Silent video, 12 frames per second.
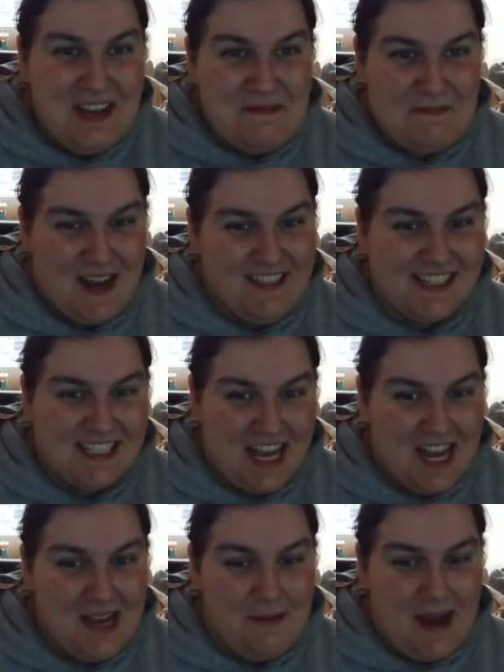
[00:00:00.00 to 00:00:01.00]
by the
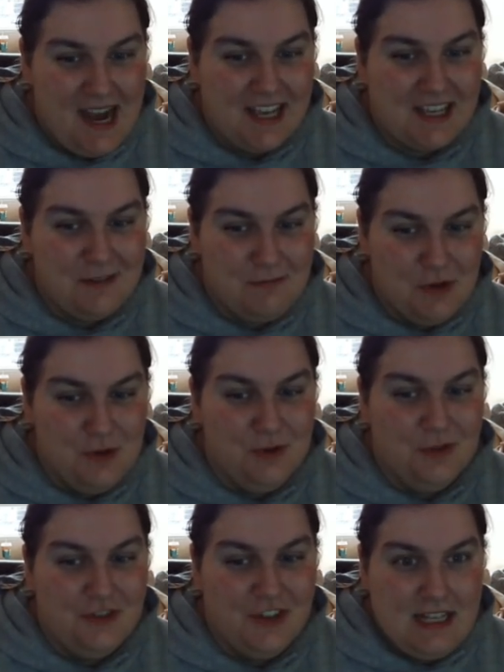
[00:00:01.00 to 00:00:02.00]
time I can move